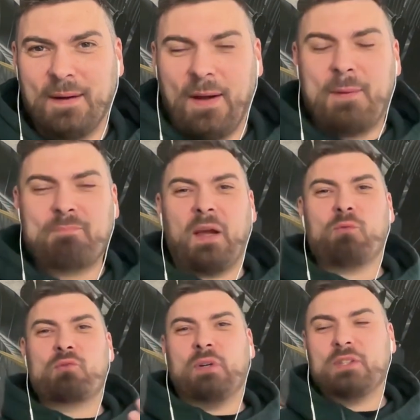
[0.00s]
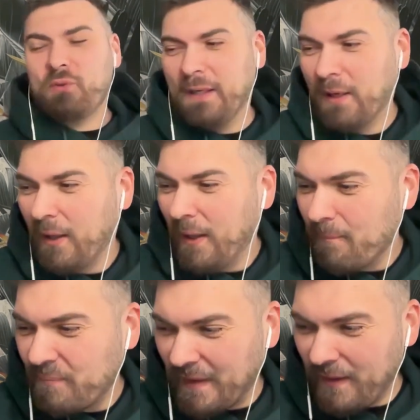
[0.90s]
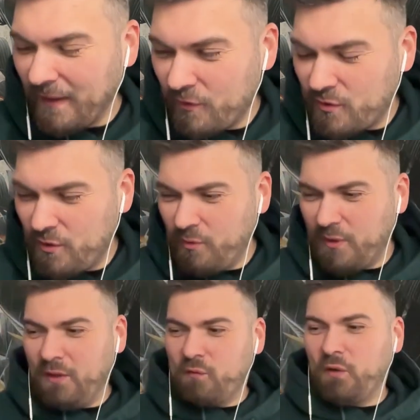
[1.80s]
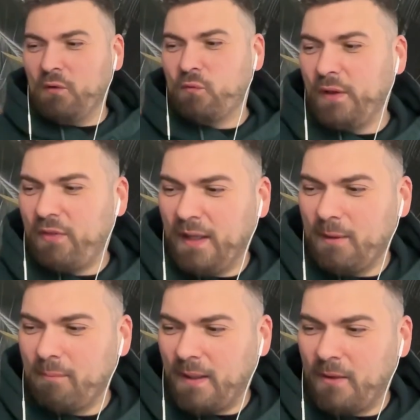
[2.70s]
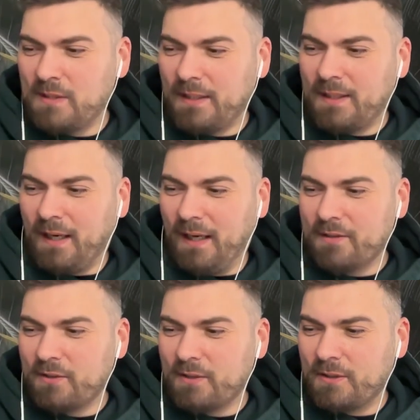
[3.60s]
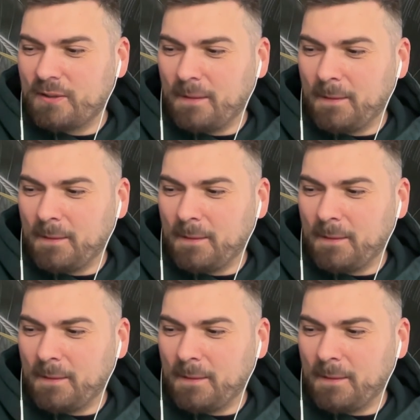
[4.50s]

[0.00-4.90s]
I was wondering if we think about like other